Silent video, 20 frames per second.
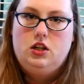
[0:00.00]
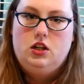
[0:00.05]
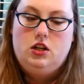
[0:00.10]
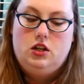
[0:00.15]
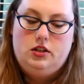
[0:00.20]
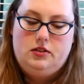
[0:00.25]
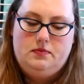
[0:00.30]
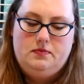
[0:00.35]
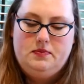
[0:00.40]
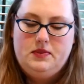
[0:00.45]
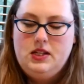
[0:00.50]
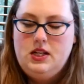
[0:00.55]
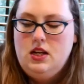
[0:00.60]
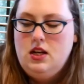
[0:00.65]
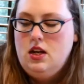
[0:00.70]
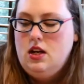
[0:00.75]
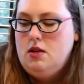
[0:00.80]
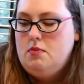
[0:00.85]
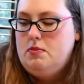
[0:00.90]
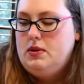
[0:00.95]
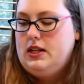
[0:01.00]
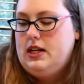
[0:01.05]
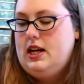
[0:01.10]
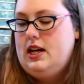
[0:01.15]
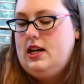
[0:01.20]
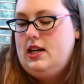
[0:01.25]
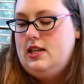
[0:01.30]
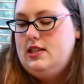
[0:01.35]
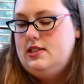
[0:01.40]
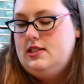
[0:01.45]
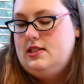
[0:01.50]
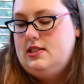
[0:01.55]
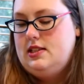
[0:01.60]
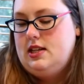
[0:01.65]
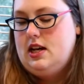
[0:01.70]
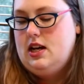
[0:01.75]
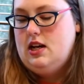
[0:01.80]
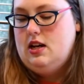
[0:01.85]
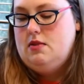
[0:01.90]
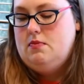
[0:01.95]
herd, because
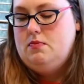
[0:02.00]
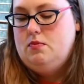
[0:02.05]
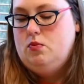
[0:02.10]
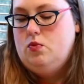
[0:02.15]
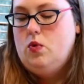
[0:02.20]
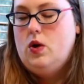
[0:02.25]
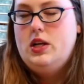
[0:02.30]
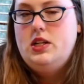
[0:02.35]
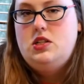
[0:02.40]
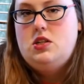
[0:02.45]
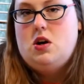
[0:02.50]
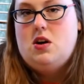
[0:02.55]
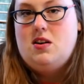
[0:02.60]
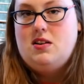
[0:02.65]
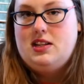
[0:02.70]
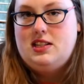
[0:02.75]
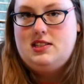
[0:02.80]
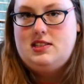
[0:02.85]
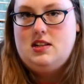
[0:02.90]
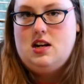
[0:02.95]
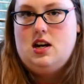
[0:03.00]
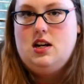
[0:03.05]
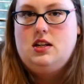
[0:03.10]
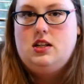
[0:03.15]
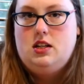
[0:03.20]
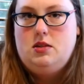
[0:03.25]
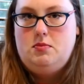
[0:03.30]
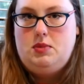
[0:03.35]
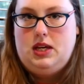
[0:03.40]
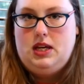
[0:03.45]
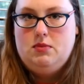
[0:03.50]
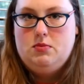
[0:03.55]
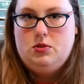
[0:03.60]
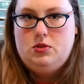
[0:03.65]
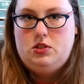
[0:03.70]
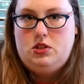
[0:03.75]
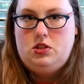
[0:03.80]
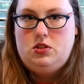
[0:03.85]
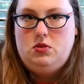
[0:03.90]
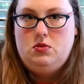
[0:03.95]
one dog is not going to be able
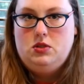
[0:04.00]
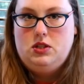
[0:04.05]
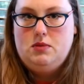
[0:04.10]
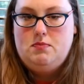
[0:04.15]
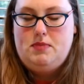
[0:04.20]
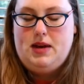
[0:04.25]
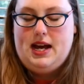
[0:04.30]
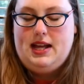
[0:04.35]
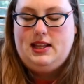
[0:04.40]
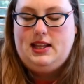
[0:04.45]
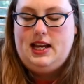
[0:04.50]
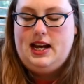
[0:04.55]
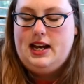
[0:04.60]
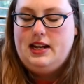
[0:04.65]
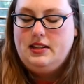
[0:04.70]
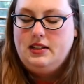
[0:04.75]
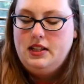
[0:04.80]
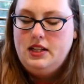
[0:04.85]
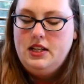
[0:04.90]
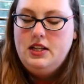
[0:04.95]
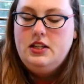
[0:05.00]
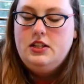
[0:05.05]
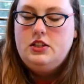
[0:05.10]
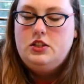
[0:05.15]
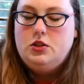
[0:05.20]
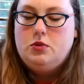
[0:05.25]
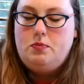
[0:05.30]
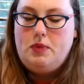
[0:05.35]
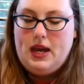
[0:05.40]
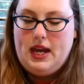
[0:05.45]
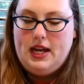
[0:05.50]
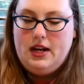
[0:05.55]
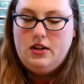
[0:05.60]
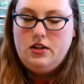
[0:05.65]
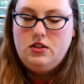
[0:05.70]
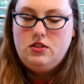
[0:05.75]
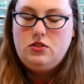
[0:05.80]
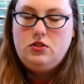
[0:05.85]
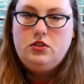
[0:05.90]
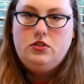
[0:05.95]
to combat that. So
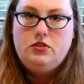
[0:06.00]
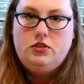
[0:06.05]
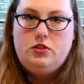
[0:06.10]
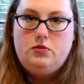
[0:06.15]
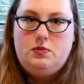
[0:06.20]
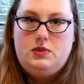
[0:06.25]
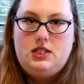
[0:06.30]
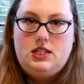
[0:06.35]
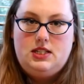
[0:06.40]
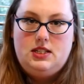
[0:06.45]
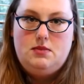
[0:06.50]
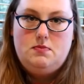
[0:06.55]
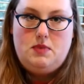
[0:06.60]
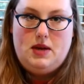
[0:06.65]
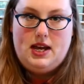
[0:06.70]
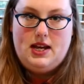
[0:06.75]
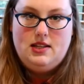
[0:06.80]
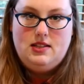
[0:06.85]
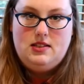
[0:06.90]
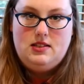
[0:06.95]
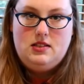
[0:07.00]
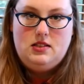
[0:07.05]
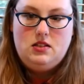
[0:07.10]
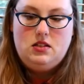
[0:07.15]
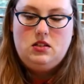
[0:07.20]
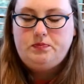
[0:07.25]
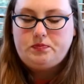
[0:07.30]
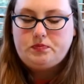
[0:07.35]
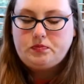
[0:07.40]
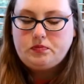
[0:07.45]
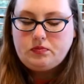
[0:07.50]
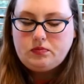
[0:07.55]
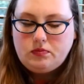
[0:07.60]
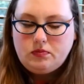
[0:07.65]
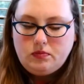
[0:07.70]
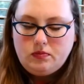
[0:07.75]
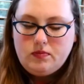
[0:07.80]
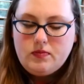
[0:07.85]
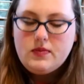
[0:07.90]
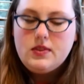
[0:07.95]
pairs or groups is best,
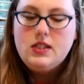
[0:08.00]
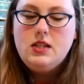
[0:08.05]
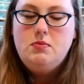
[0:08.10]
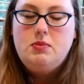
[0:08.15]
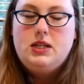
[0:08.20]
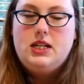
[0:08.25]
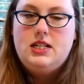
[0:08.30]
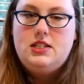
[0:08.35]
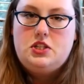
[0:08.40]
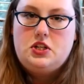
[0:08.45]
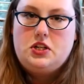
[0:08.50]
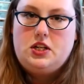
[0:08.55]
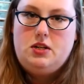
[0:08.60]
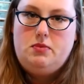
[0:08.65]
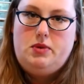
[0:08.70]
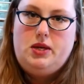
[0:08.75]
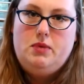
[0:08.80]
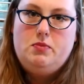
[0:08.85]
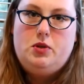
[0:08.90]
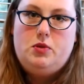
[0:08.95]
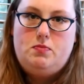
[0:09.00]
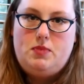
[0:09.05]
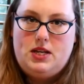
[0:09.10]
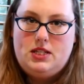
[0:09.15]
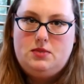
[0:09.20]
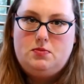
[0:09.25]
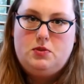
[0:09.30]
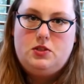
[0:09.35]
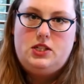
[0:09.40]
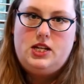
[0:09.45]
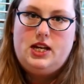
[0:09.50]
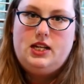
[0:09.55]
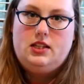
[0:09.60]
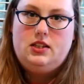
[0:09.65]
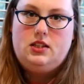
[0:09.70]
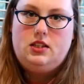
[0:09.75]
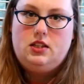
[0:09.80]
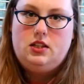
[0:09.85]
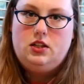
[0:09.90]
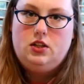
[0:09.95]
because they're going to be able to best
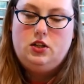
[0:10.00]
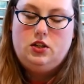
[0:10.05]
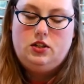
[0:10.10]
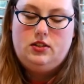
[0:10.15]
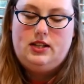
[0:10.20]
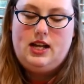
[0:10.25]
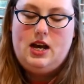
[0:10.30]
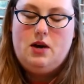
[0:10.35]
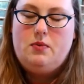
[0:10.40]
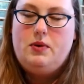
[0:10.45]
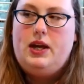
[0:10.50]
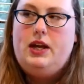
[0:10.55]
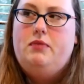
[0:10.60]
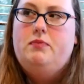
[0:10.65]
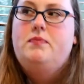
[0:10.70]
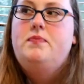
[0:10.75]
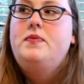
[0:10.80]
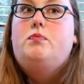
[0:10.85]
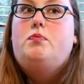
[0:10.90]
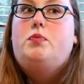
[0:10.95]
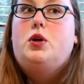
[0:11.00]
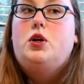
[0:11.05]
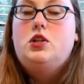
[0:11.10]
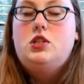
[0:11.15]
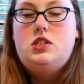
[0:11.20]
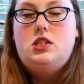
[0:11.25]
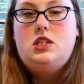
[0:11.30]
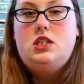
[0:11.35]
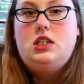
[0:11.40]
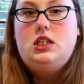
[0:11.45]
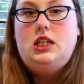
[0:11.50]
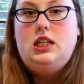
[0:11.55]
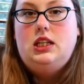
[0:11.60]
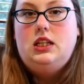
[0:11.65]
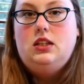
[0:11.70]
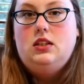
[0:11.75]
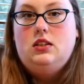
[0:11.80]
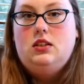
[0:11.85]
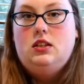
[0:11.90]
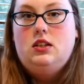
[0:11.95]
protect the herd that way. Personally,